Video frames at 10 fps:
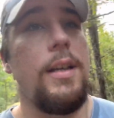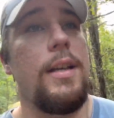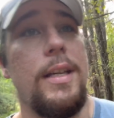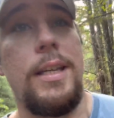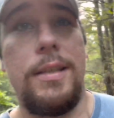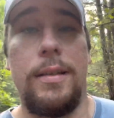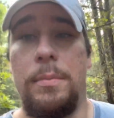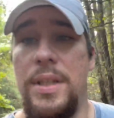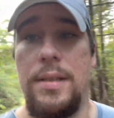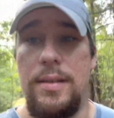east of the
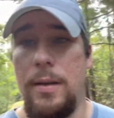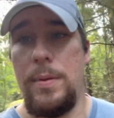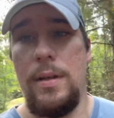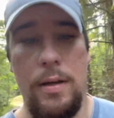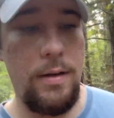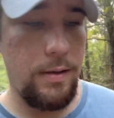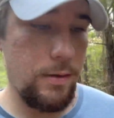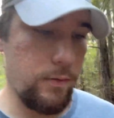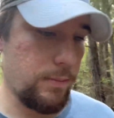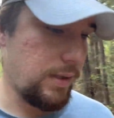Mississippi. So
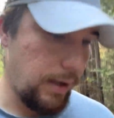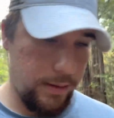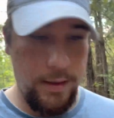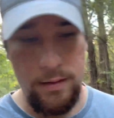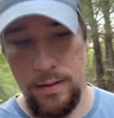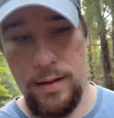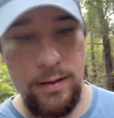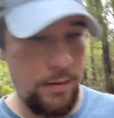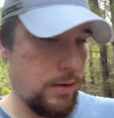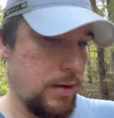from South Carolina,